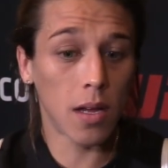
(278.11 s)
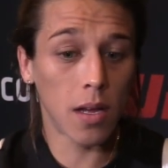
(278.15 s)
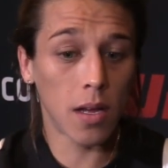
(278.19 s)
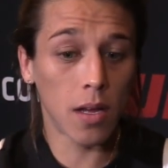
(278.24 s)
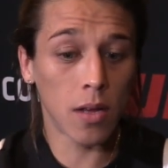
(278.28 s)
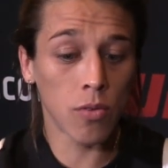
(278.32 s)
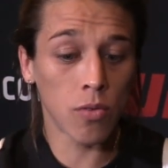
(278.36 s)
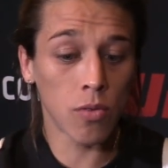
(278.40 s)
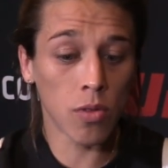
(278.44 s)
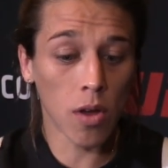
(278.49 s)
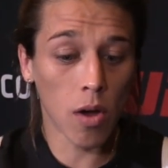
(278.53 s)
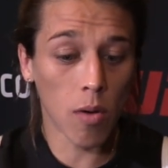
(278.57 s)

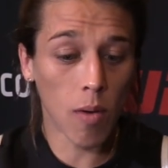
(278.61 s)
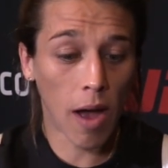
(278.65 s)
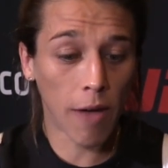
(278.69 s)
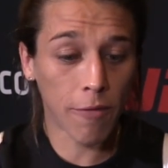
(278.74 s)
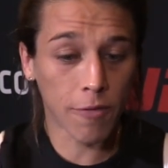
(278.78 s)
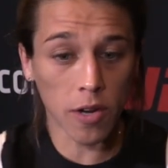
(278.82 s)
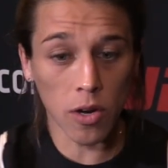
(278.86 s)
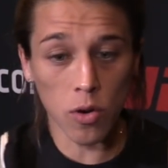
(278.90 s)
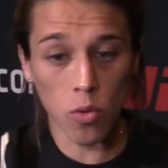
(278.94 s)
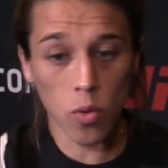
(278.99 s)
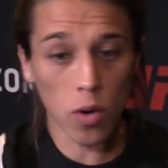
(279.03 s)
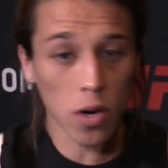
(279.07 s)
you know,
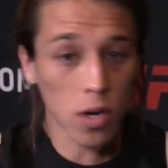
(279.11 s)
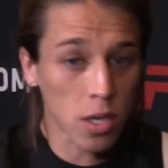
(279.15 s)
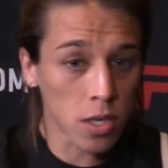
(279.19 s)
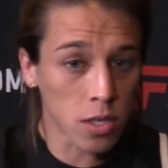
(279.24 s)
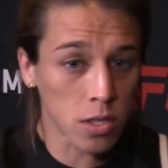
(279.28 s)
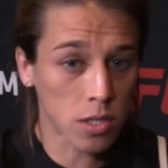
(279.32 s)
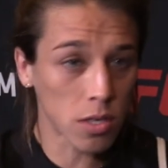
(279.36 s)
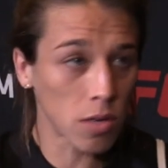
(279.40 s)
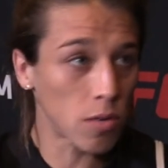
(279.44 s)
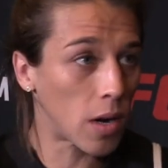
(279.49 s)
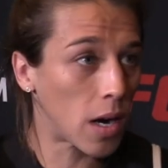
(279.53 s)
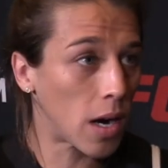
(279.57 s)
after working
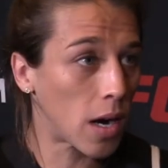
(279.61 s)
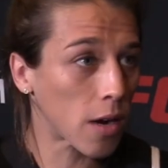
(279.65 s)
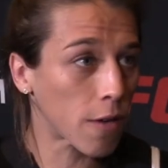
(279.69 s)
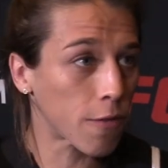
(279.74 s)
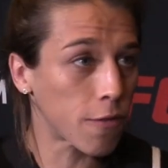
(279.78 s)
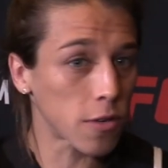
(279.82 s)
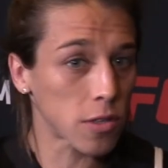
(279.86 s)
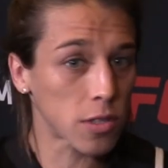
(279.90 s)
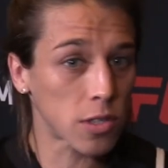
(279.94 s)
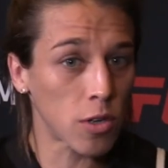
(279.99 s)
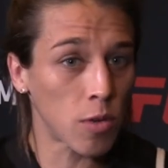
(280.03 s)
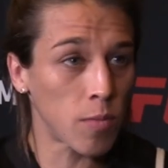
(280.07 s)
so hard
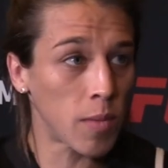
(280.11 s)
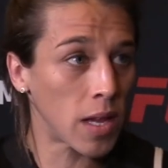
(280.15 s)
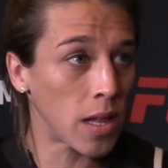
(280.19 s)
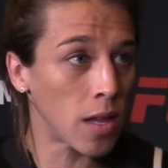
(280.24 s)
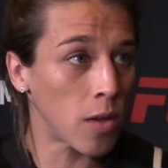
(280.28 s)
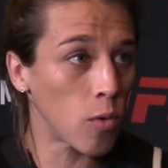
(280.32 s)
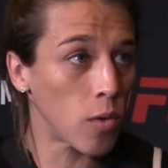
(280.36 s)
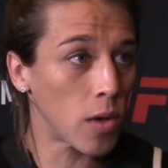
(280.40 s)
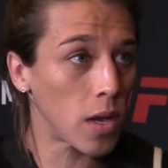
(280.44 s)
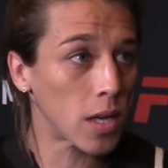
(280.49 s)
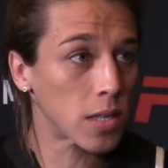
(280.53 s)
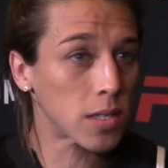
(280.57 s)
for so many
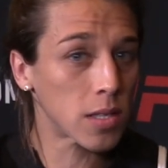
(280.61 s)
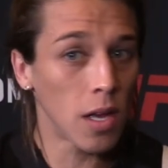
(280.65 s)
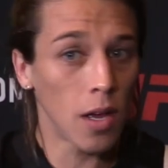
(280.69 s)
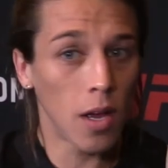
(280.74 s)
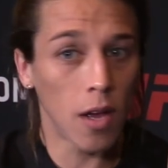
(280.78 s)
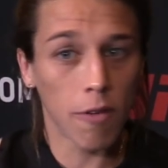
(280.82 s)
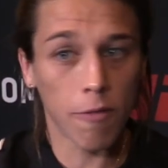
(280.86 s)
weeks,